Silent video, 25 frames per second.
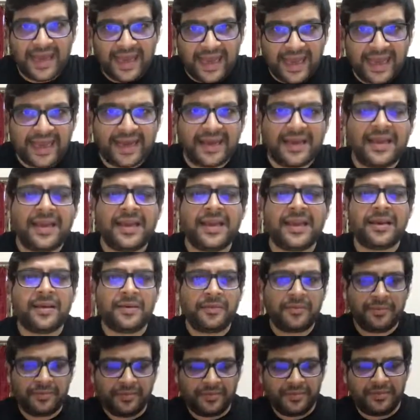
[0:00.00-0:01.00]

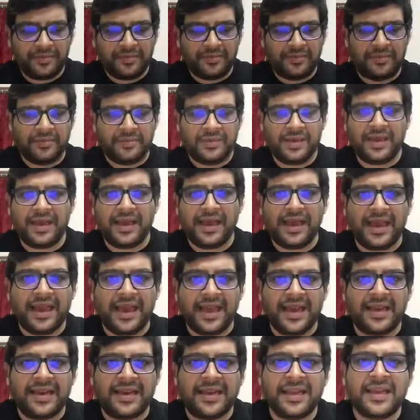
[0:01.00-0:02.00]
Any
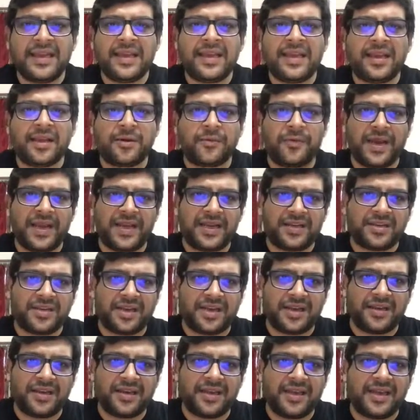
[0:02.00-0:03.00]

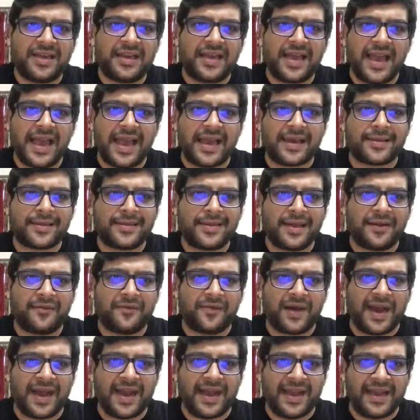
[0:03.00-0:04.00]
equation in x and
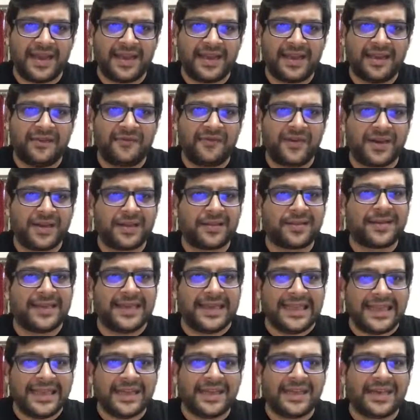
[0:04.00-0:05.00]
y, if it is
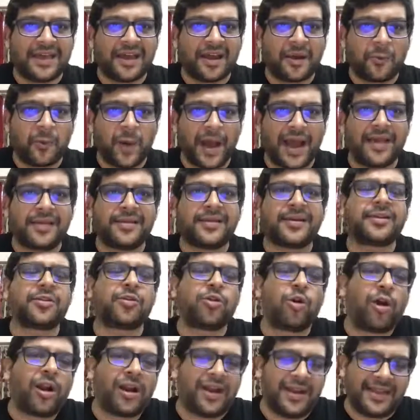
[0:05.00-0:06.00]
linear, why is it
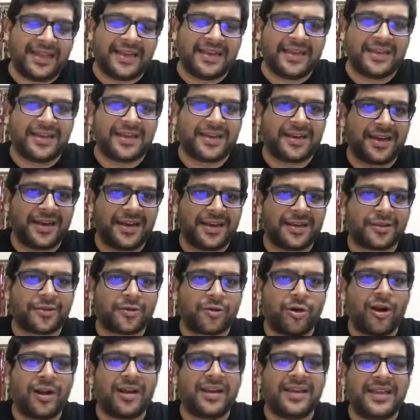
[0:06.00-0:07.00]
called linear? It is
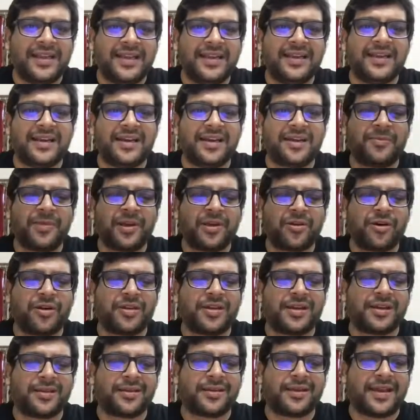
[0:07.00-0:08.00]
called linear because
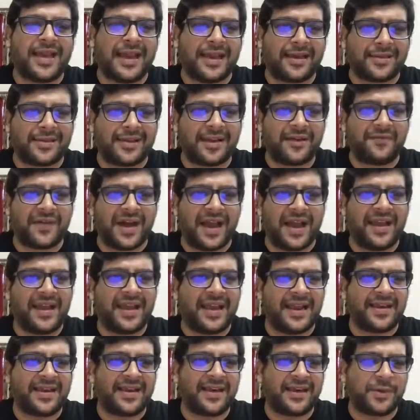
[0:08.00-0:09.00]
it is in x and y
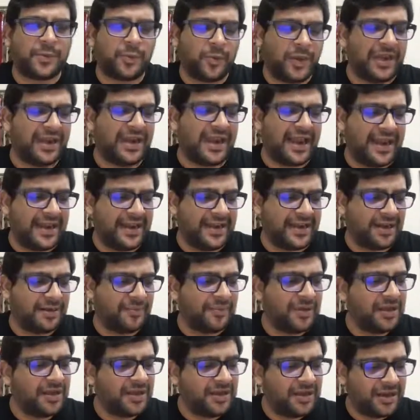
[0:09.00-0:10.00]
and it will end
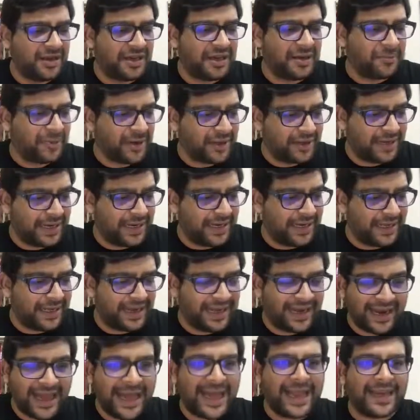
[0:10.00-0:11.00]
up representing
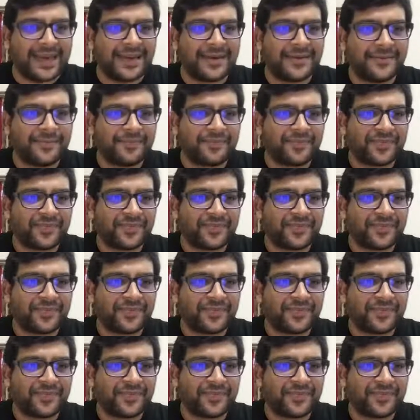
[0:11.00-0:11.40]
a line.